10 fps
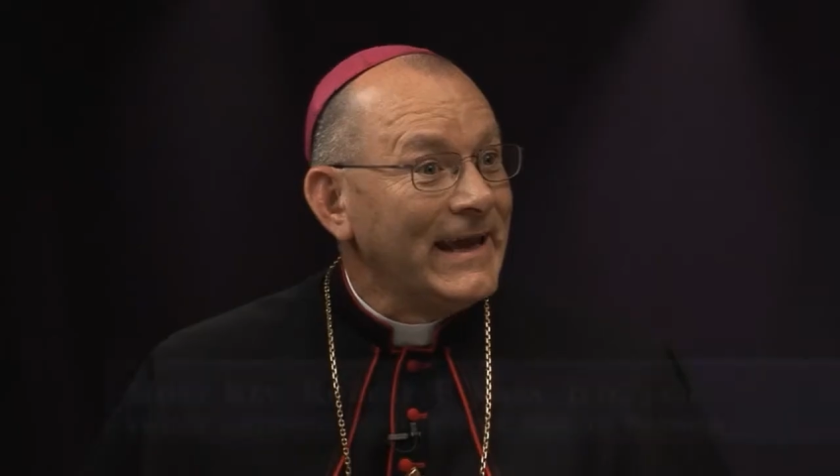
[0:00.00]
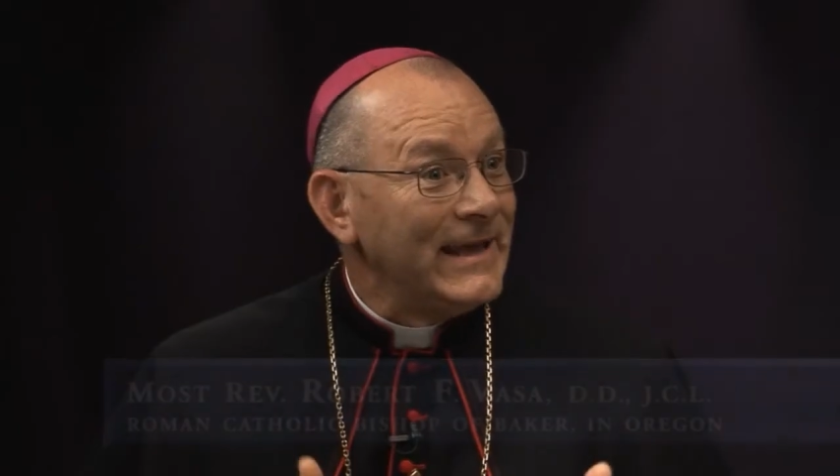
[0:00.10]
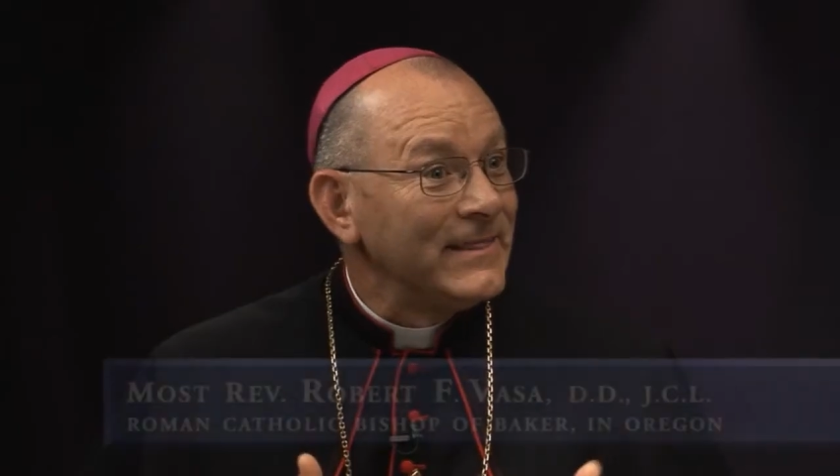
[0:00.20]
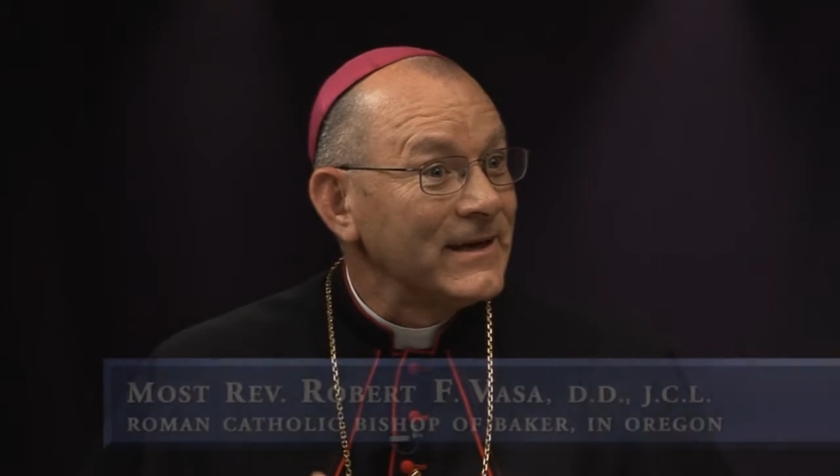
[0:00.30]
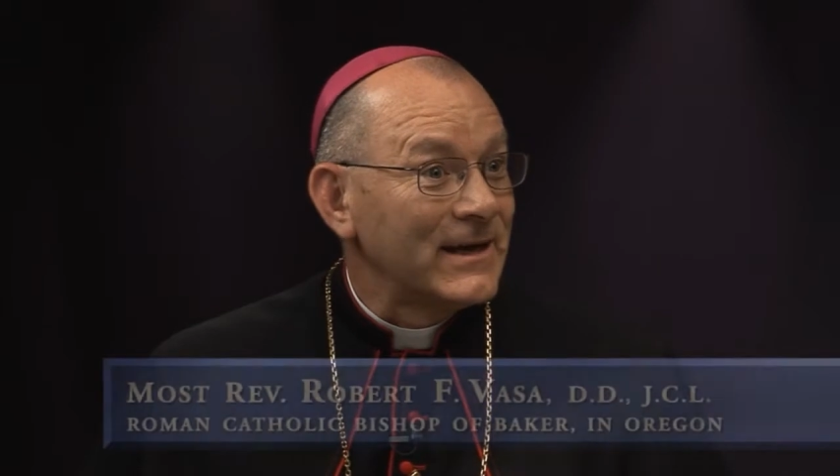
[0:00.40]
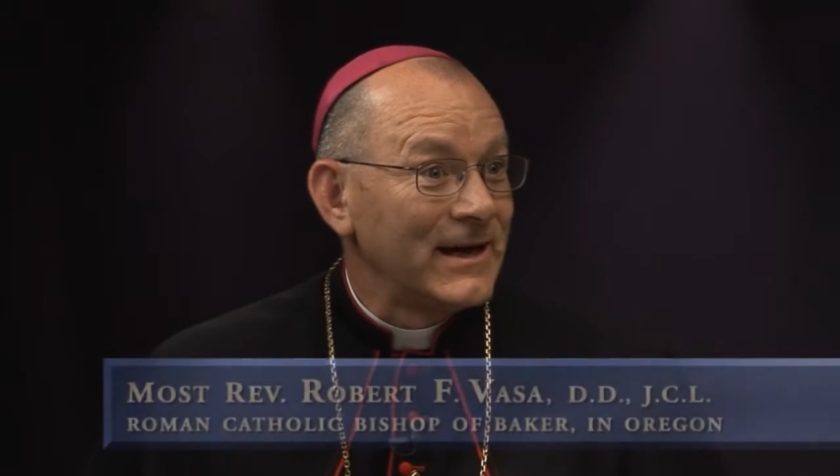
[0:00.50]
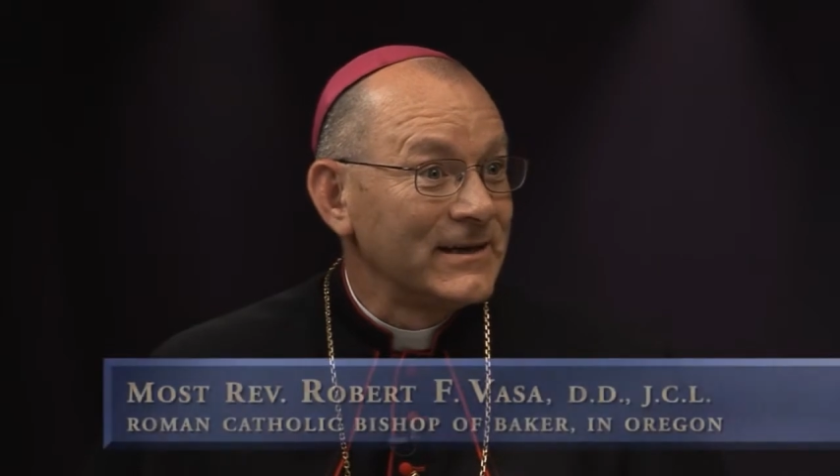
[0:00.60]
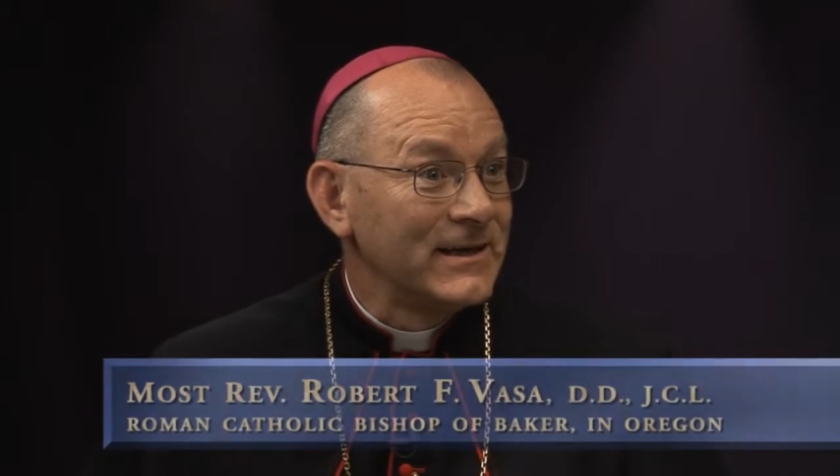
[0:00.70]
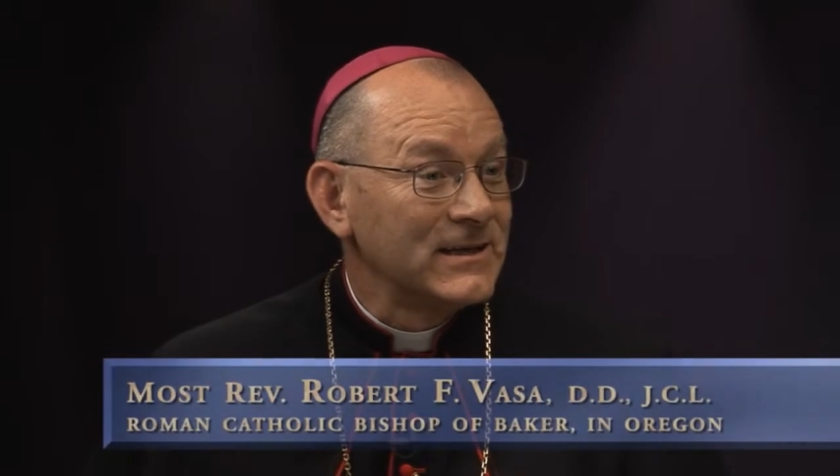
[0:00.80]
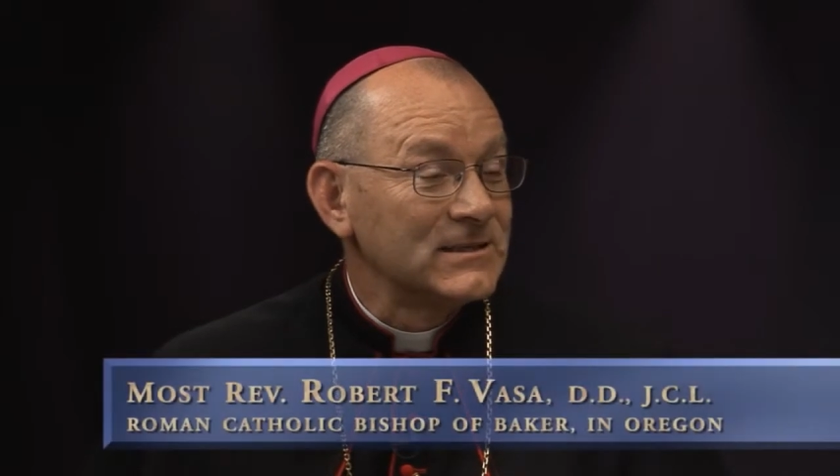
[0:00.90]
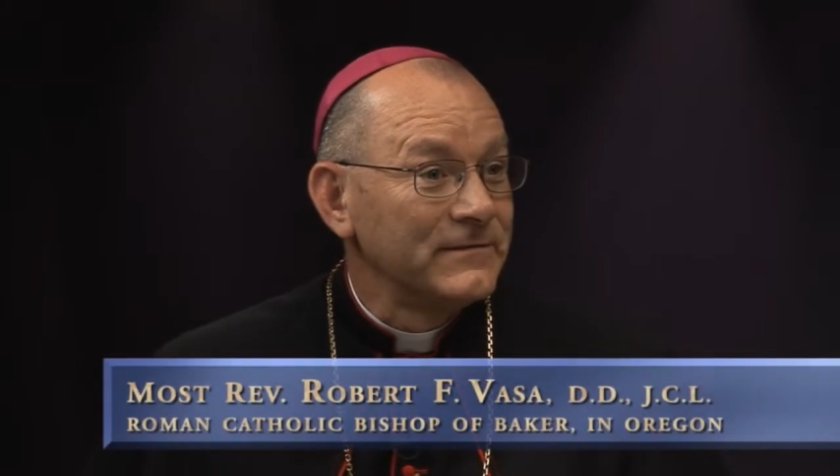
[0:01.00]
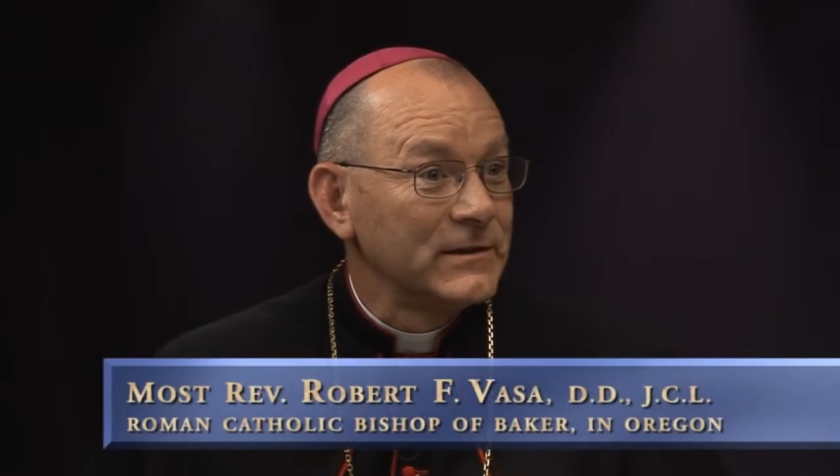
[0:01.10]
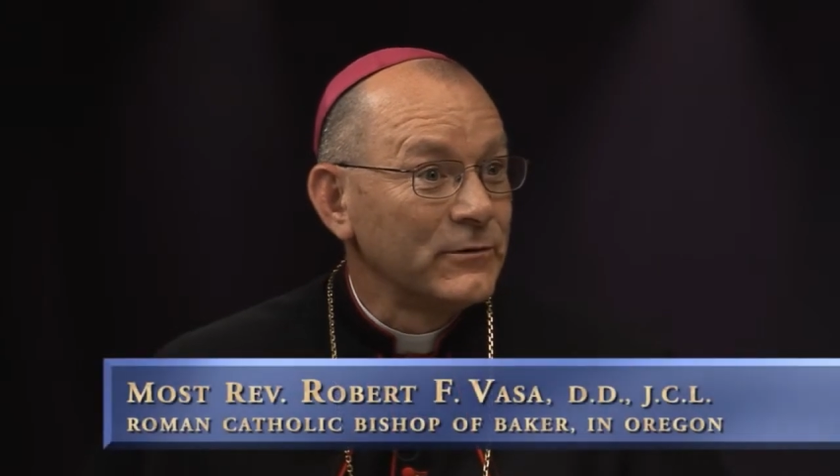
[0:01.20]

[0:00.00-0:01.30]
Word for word: In the context of